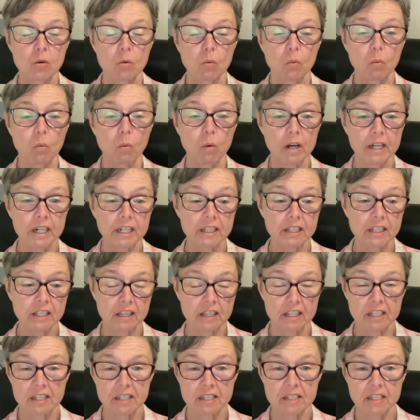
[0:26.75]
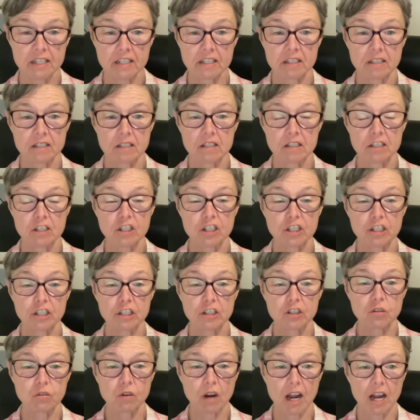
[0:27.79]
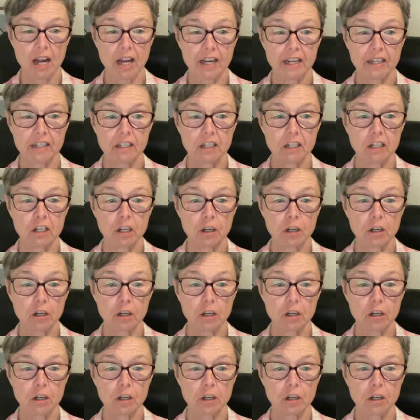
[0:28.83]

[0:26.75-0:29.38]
One of the things is that she tried